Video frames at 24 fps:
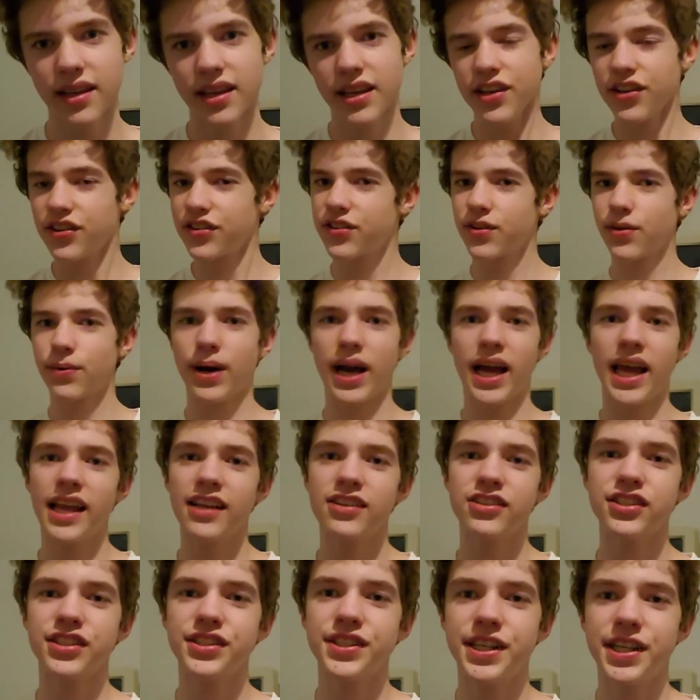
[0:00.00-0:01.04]
So I
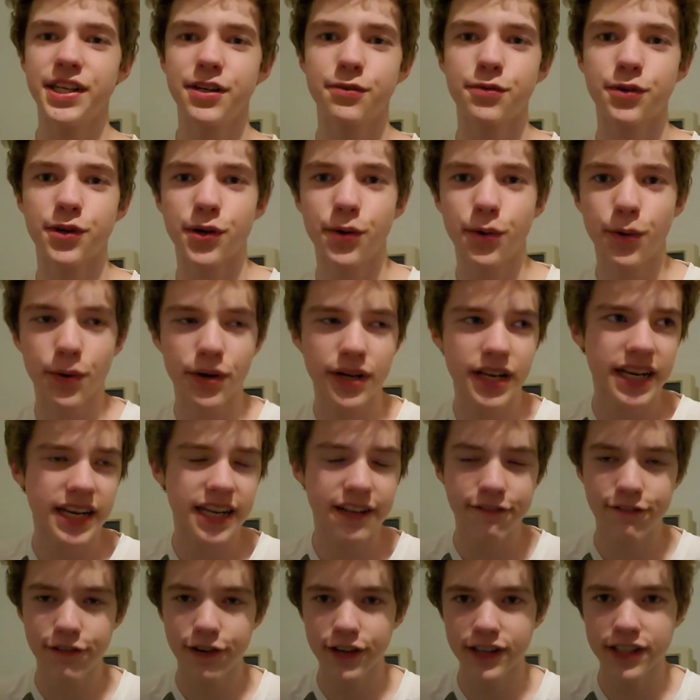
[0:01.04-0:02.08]
actually didn't record any
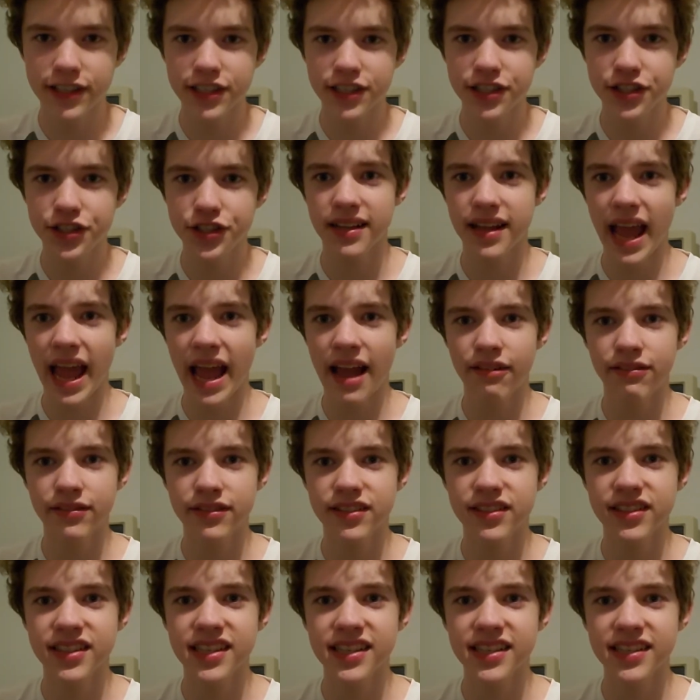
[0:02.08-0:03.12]
footage after
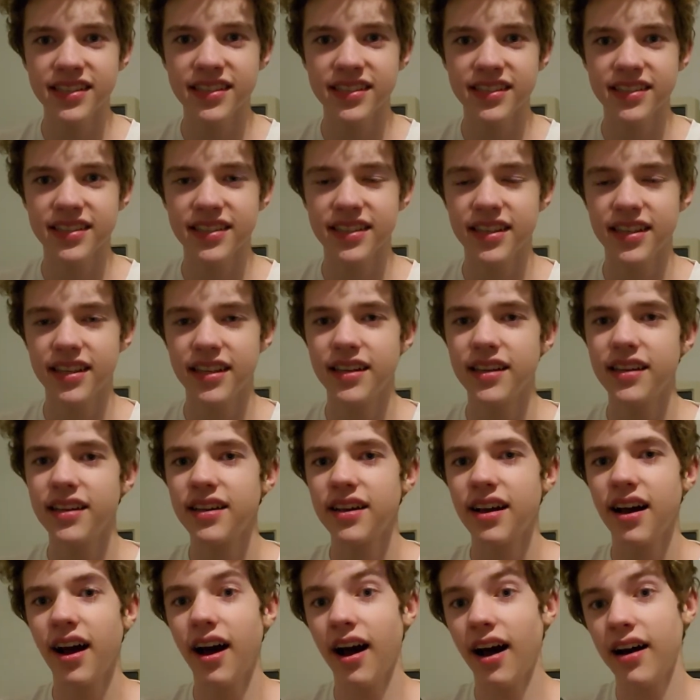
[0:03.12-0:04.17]
this
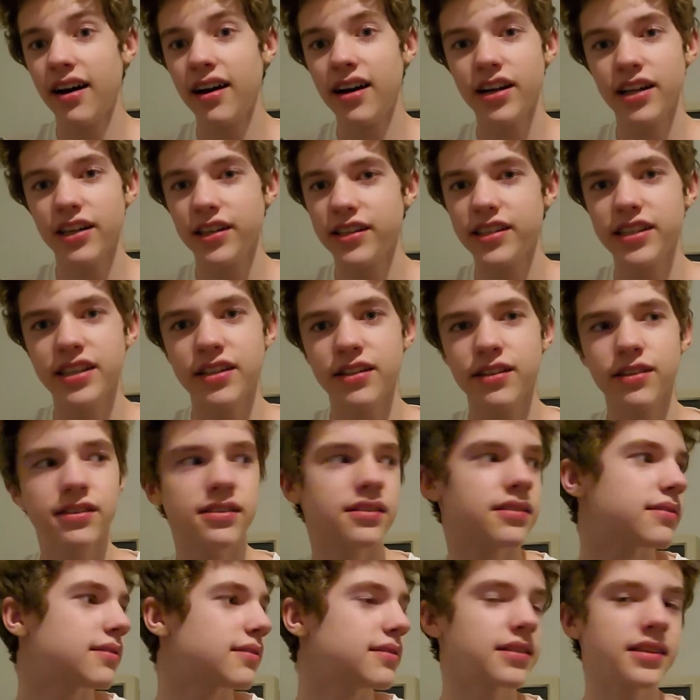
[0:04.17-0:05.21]
until
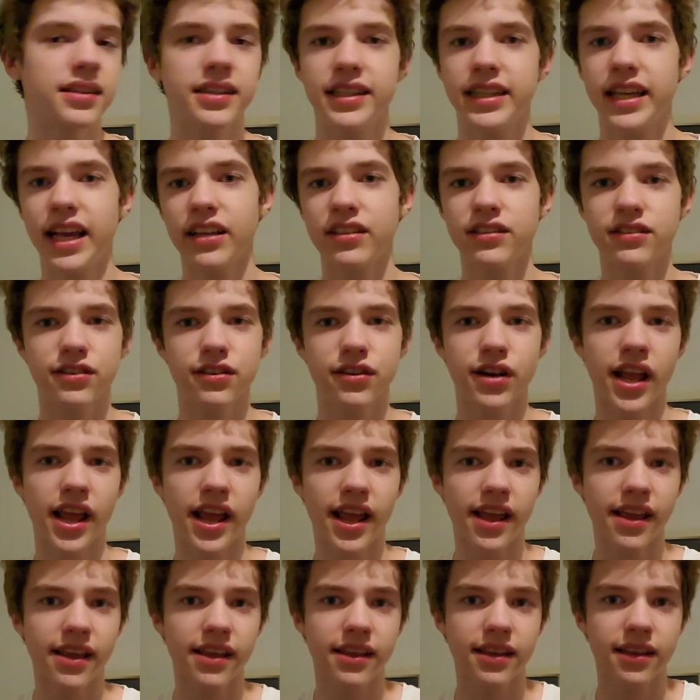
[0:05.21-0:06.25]

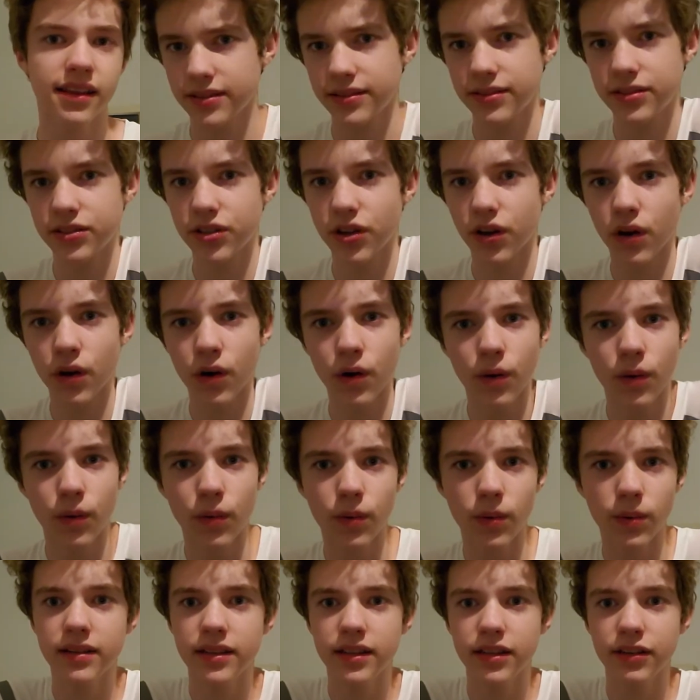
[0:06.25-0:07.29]
yesterday. So
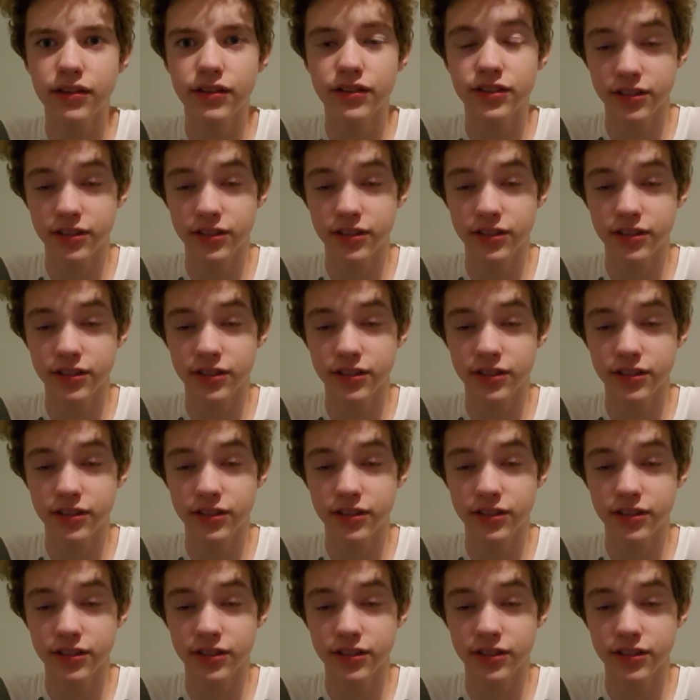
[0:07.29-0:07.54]
there's